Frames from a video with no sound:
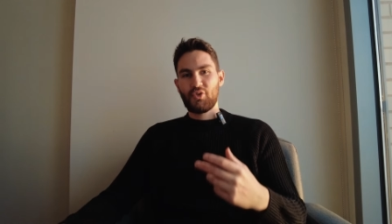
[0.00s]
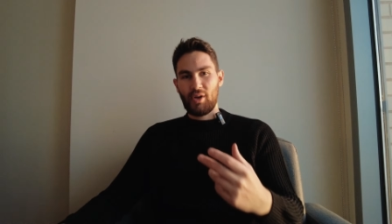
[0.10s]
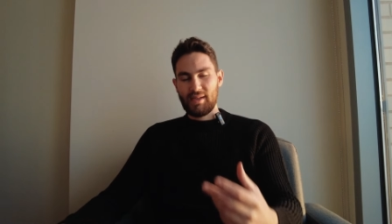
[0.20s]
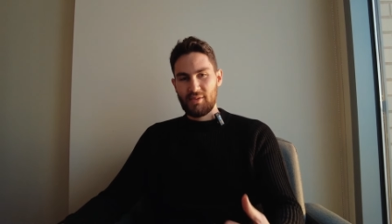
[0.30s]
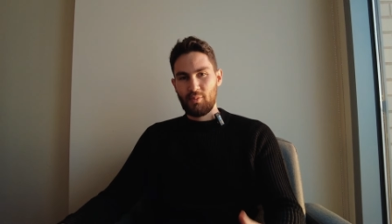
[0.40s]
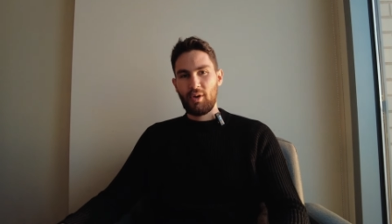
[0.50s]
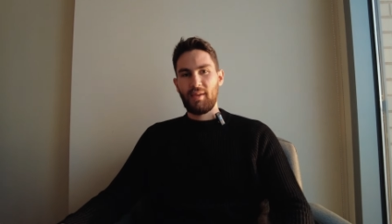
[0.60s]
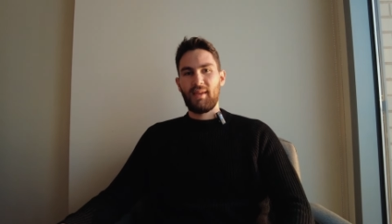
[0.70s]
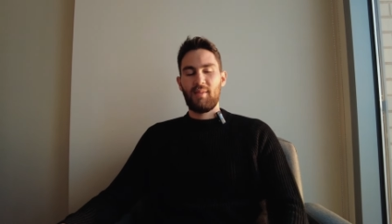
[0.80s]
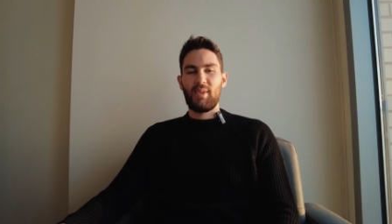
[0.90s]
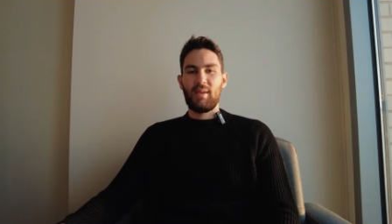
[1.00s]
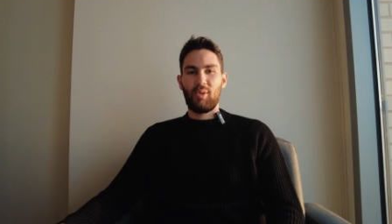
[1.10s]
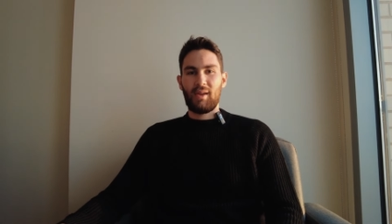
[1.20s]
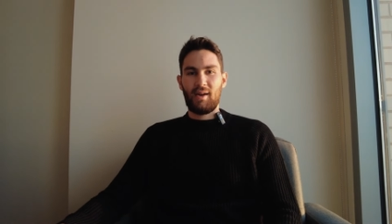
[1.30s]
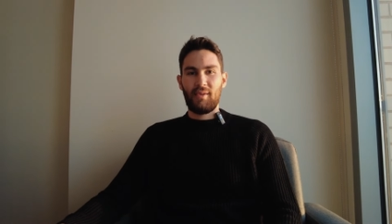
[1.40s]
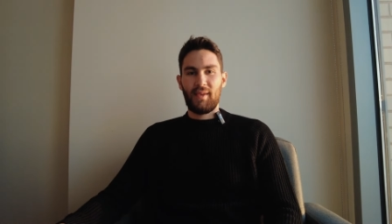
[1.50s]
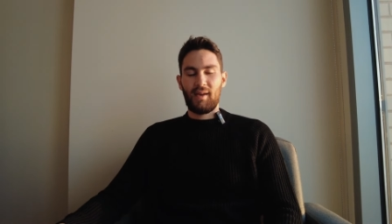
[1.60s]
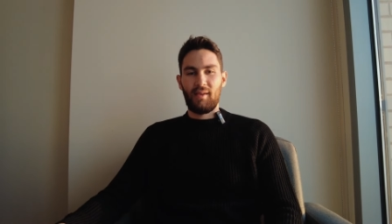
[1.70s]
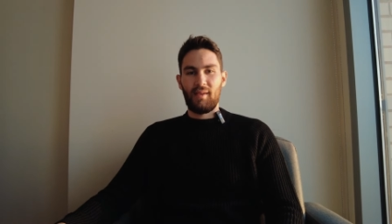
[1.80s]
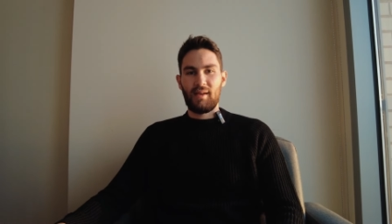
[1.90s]
trustworthy people out
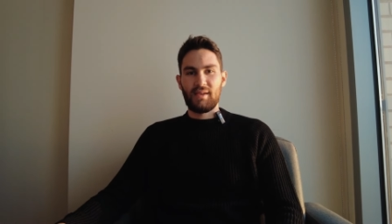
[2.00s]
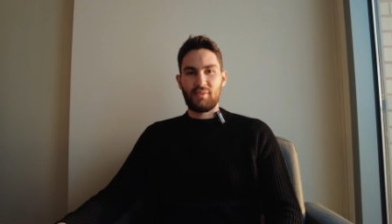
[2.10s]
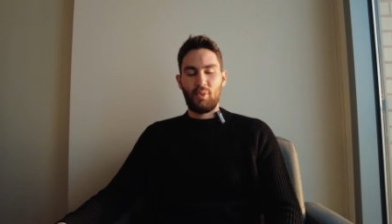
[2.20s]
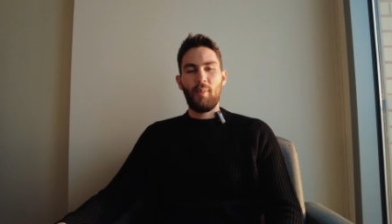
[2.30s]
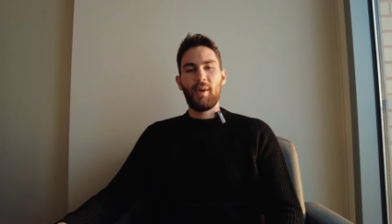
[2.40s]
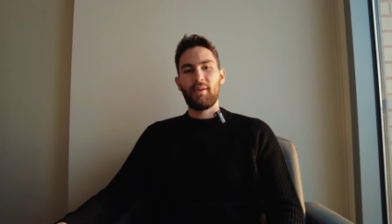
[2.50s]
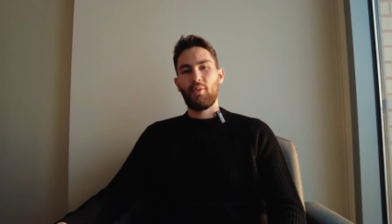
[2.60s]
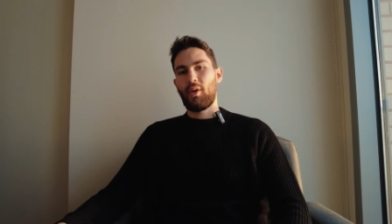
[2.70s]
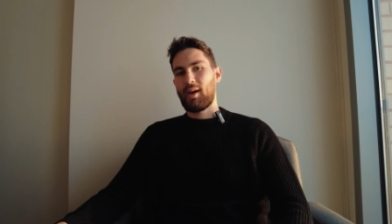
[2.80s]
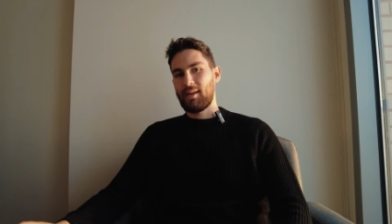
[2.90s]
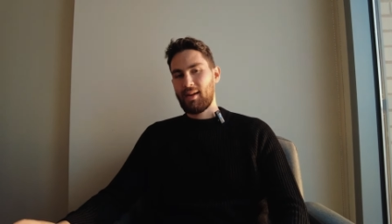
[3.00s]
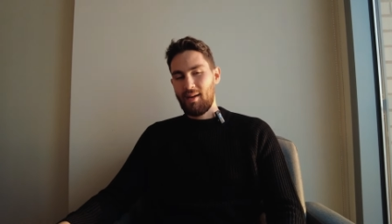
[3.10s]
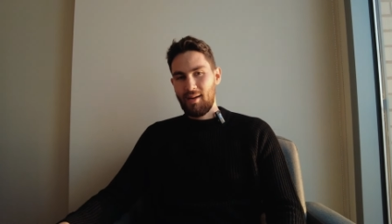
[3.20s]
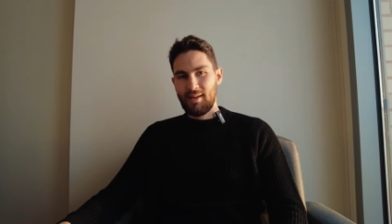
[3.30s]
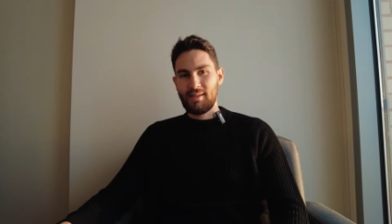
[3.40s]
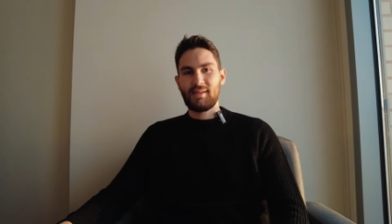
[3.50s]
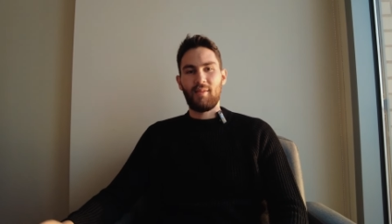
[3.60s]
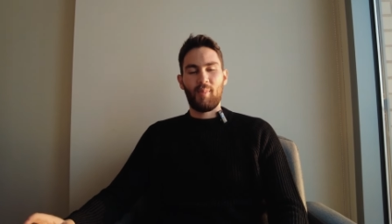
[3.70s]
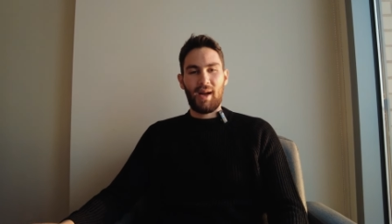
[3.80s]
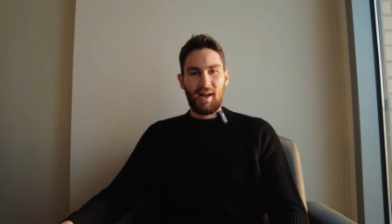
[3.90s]
there, there's women who are kind,
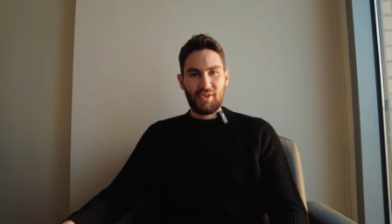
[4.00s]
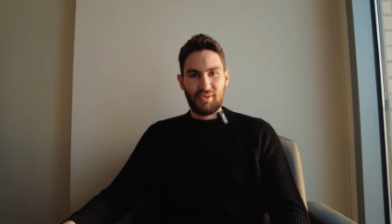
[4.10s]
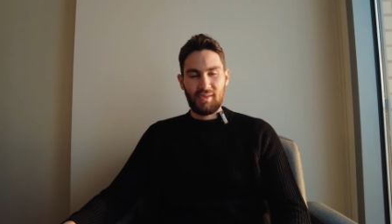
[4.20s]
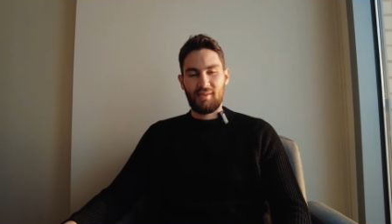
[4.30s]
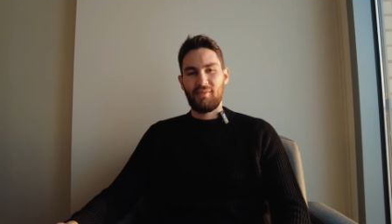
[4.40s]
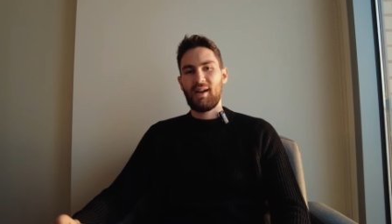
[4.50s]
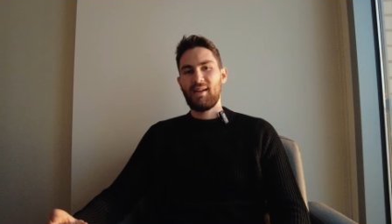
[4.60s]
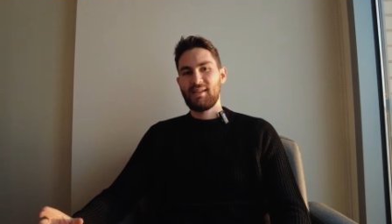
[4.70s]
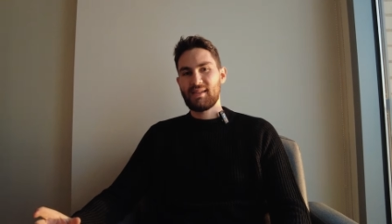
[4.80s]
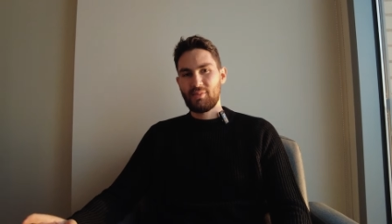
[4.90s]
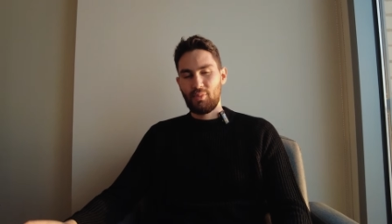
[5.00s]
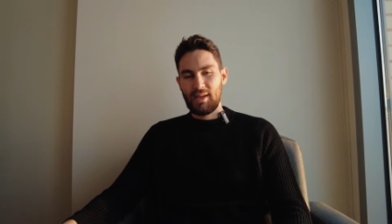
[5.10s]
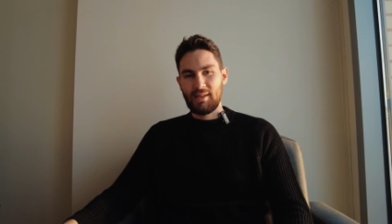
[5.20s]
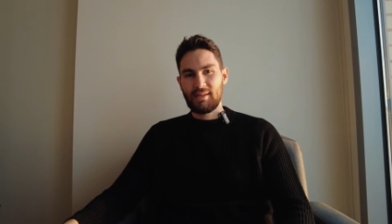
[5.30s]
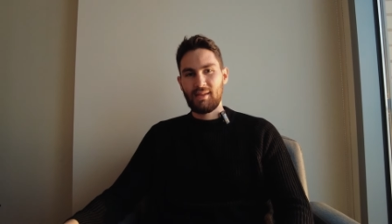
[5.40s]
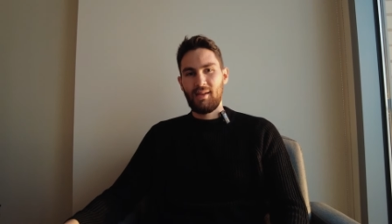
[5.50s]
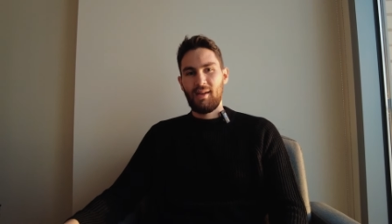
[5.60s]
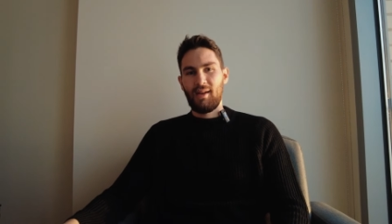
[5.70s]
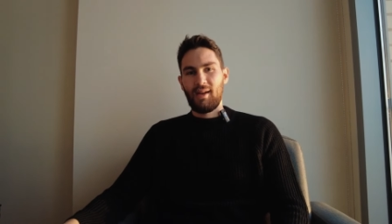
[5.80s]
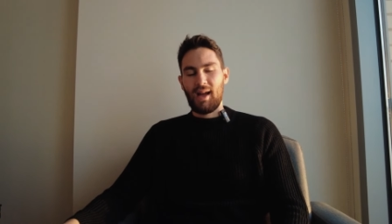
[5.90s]
compassionate, very sweet,
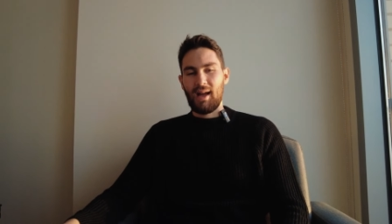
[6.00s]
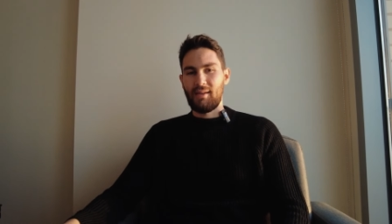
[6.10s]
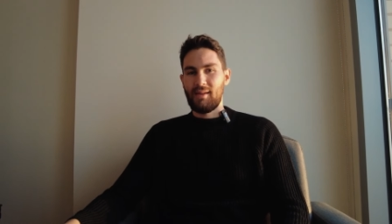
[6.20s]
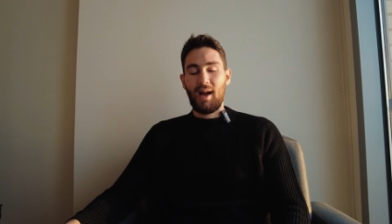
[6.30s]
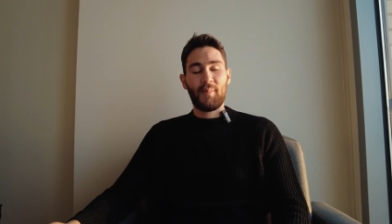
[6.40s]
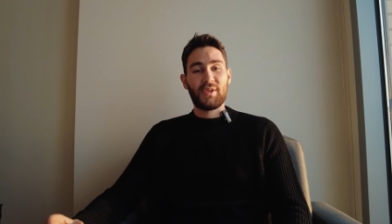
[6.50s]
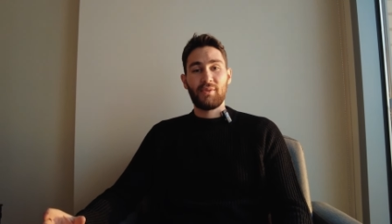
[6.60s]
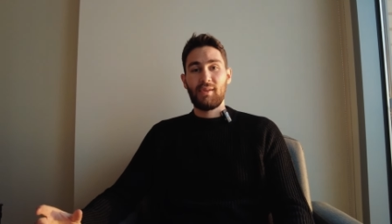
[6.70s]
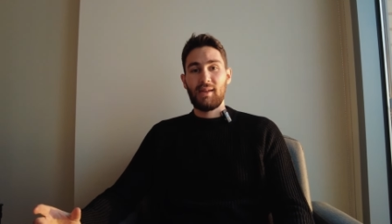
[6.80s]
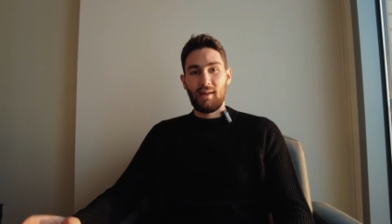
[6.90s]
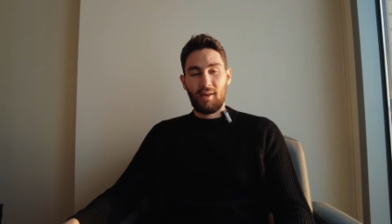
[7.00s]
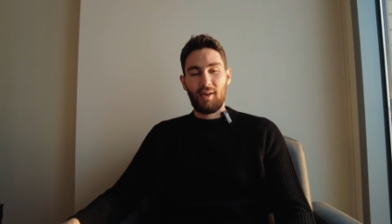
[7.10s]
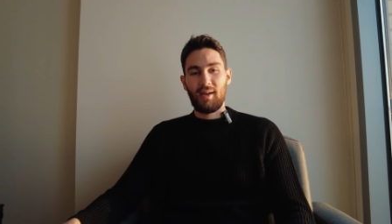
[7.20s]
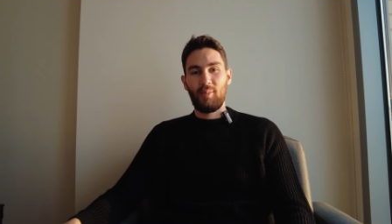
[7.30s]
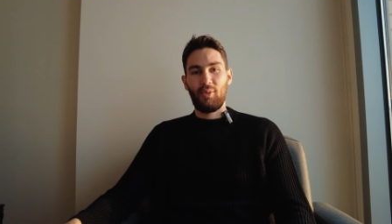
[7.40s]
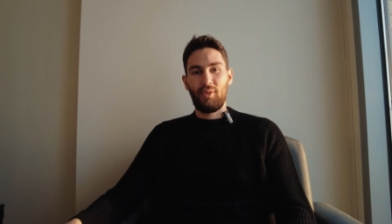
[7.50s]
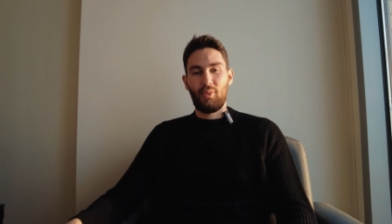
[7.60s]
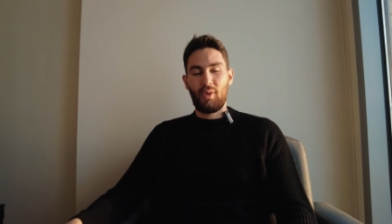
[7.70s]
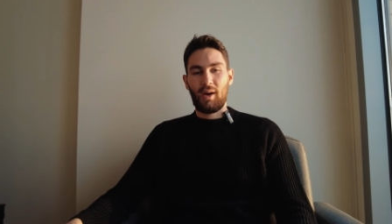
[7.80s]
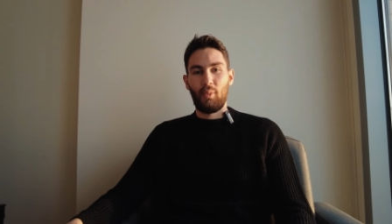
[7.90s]
and absolutely incredible
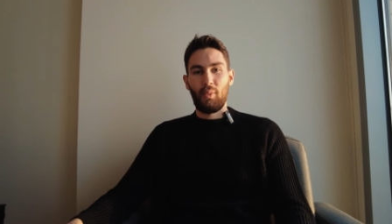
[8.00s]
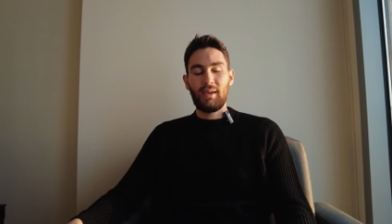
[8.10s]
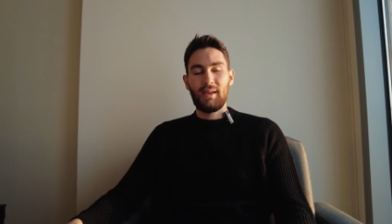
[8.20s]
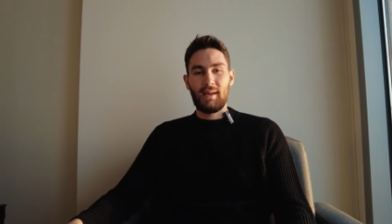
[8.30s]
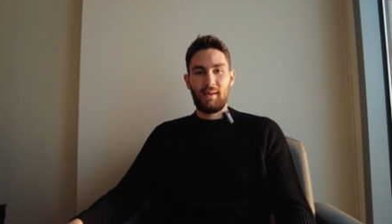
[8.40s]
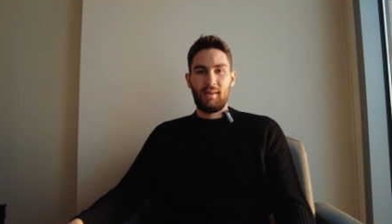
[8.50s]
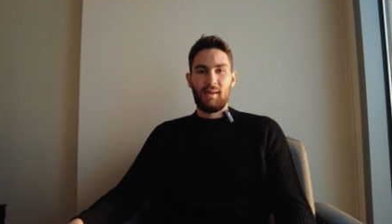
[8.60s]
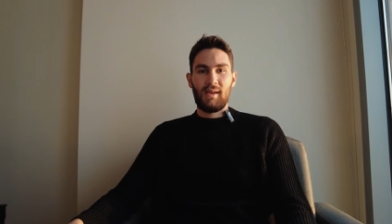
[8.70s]
who are willing